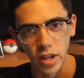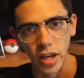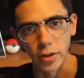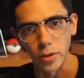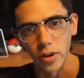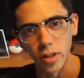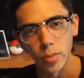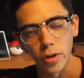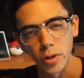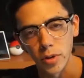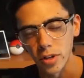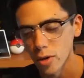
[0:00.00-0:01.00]
and you're on the
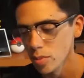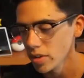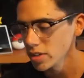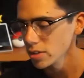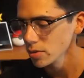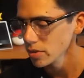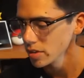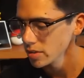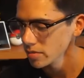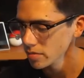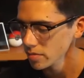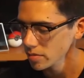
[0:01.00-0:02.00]
Pokemon Go Plus
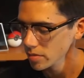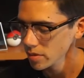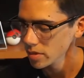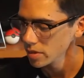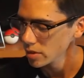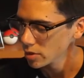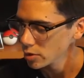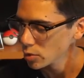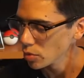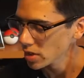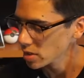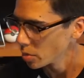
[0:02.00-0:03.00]
screen,
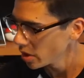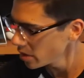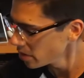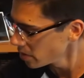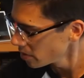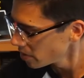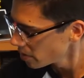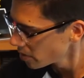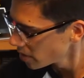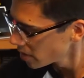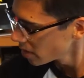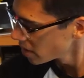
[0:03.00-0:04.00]
just press the button.
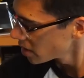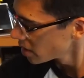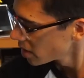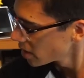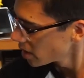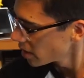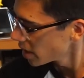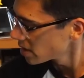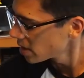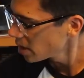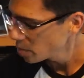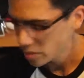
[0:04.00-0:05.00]
It
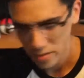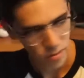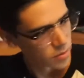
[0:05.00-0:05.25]
lights up.